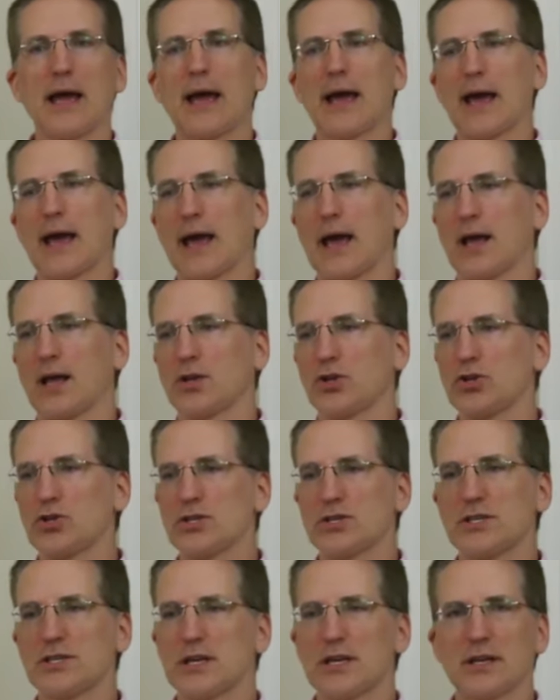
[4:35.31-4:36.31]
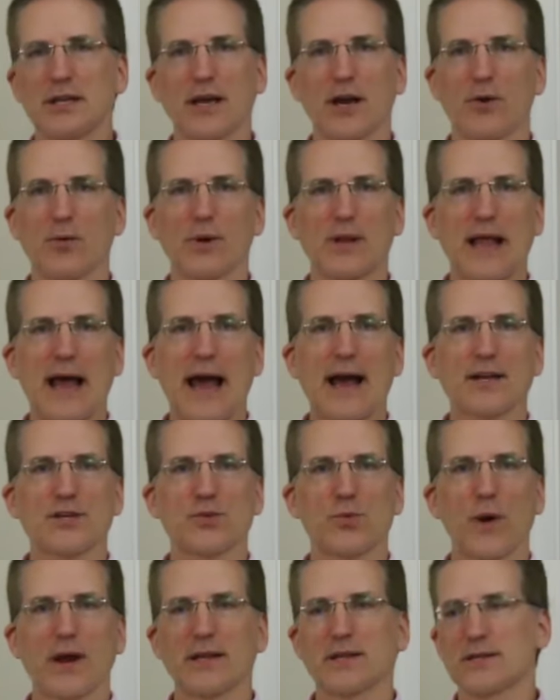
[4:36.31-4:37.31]
And you just sit in there,
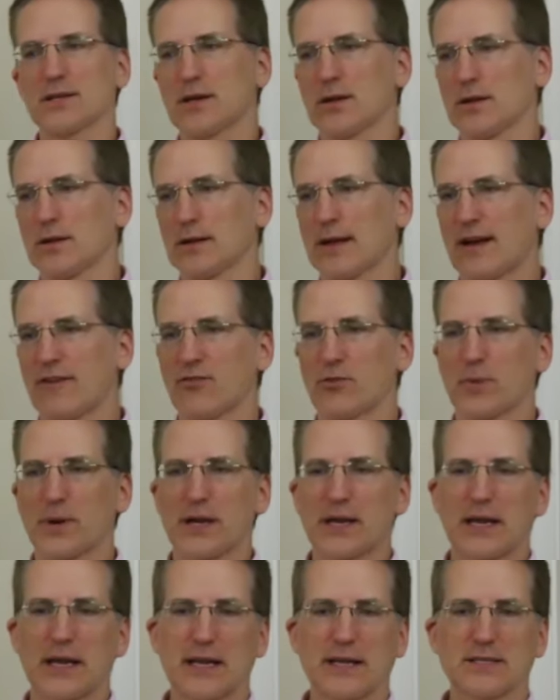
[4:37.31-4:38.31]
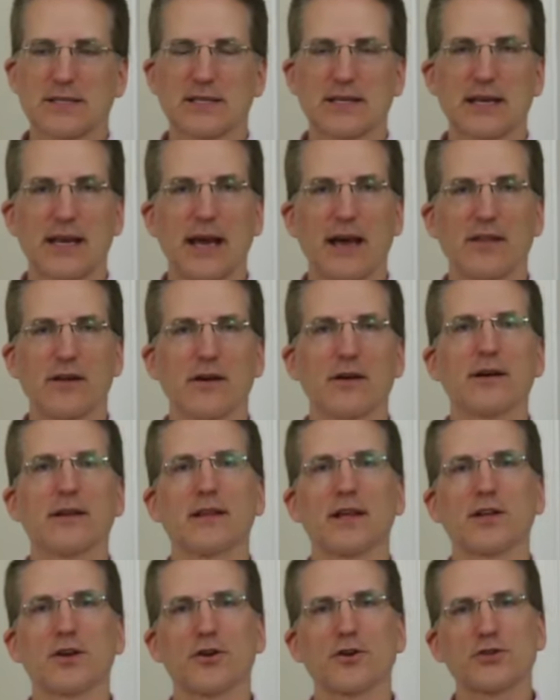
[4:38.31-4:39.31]
relax, wait till everybody gets together, and
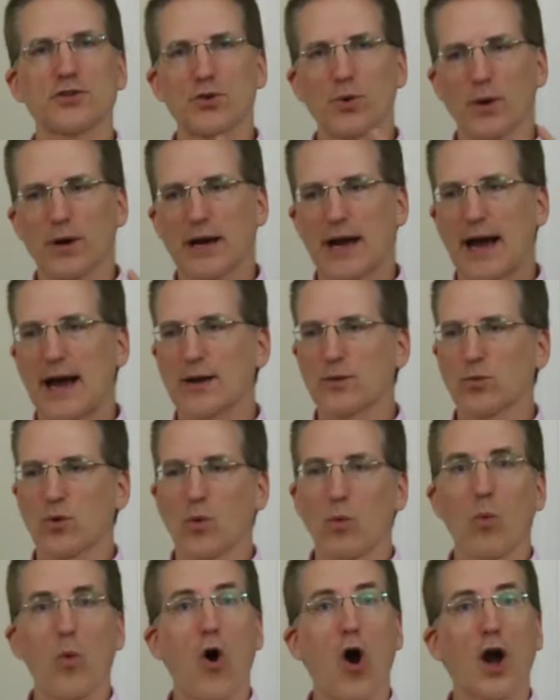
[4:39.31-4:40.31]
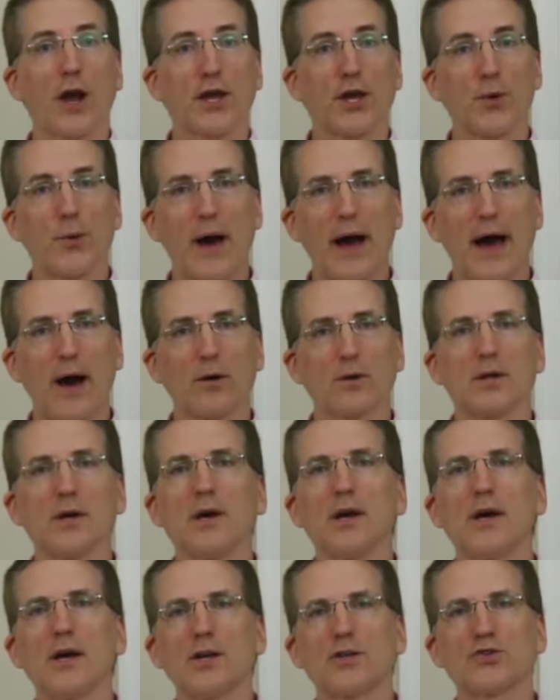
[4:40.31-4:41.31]
then your tour guide will walk you out
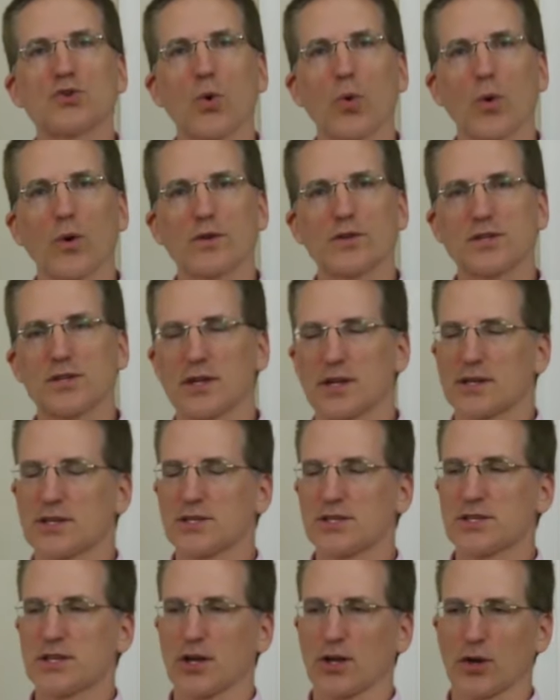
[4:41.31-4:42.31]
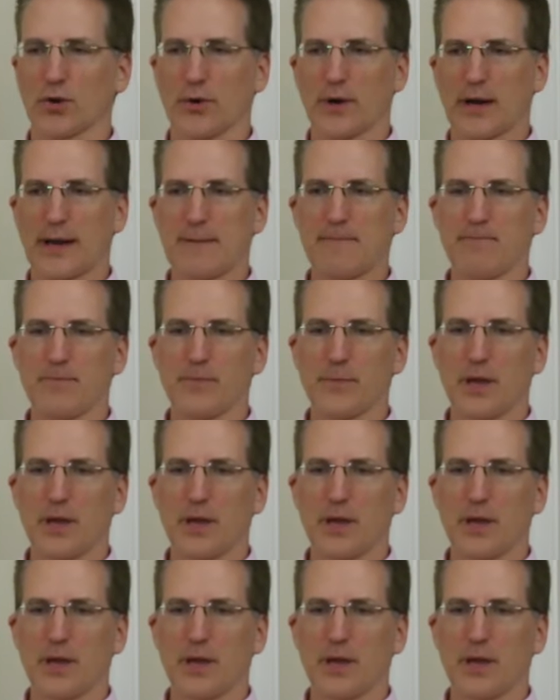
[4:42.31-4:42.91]
towards the distillery.